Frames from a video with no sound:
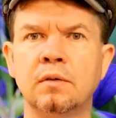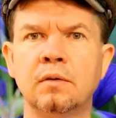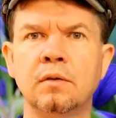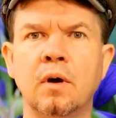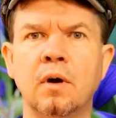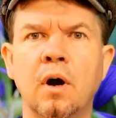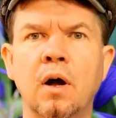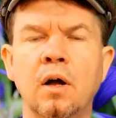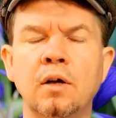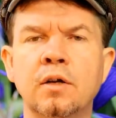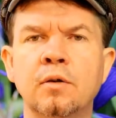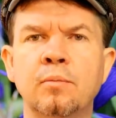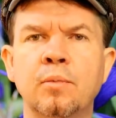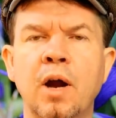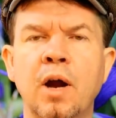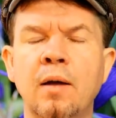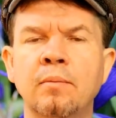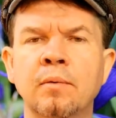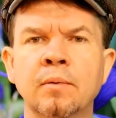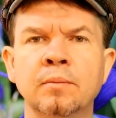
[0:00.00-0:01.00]
all your
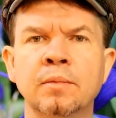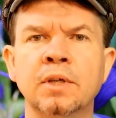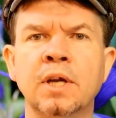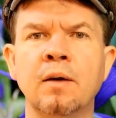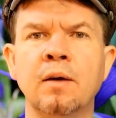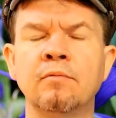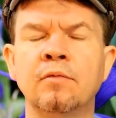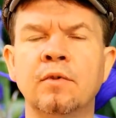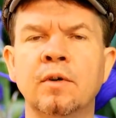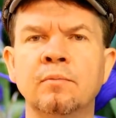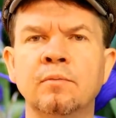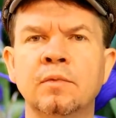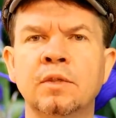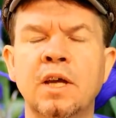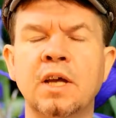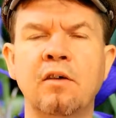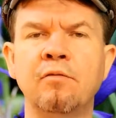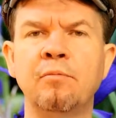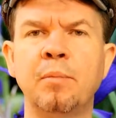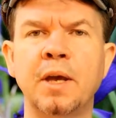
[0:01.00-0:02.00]
problems come from
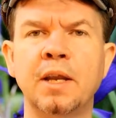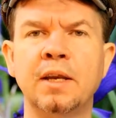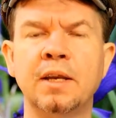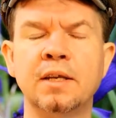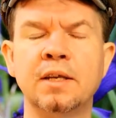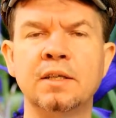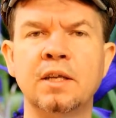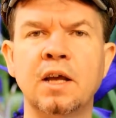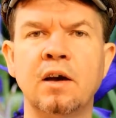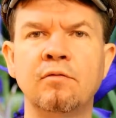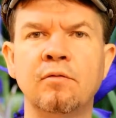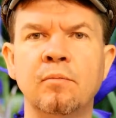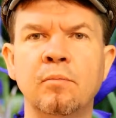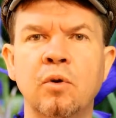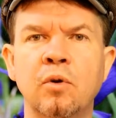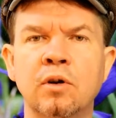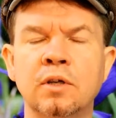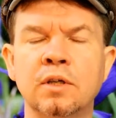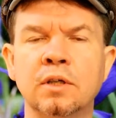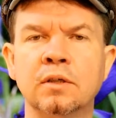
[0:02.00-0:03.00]
self-pity and
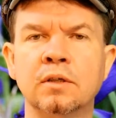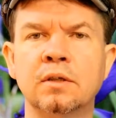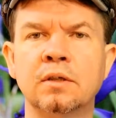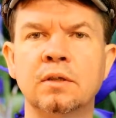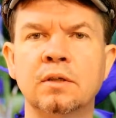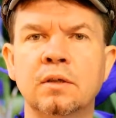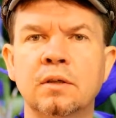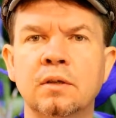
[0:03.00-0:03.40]
self-importance.